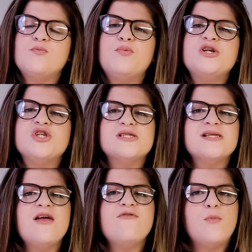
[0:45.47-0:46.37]
and
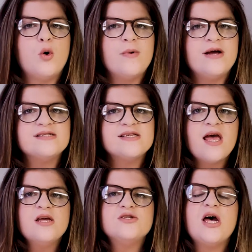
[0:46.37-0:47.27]
precious life
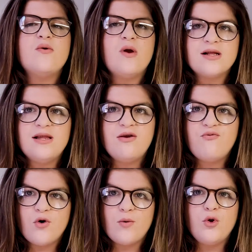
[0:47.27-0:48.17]
moments
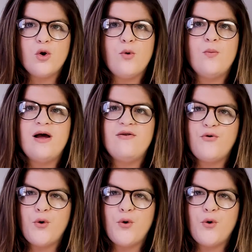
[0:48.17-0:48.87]
directly from your mobile